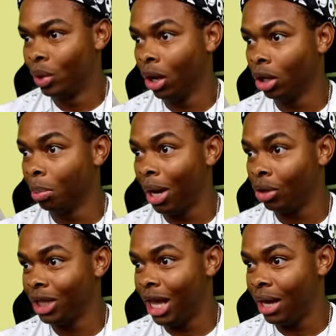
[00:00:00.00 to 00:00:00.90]
We all
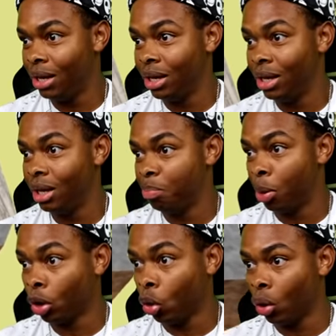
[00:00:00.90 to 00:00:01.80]
about that
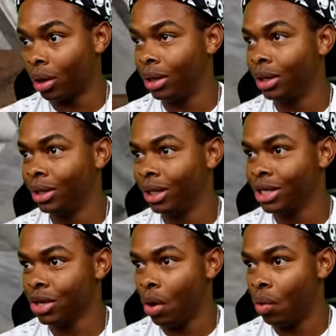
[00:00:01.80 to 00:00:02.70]
parkour.
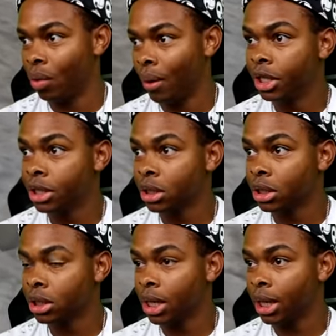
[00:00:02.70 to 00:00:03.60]
Let's go. This
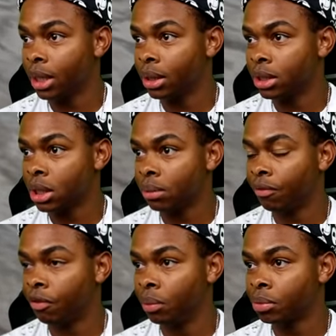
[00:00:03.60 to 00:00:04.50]
looks like
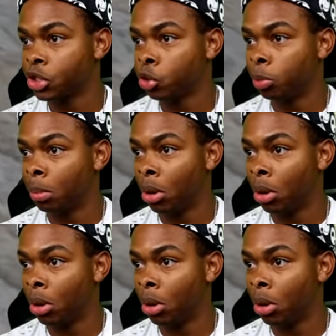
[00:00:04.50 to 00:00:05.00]
something from Super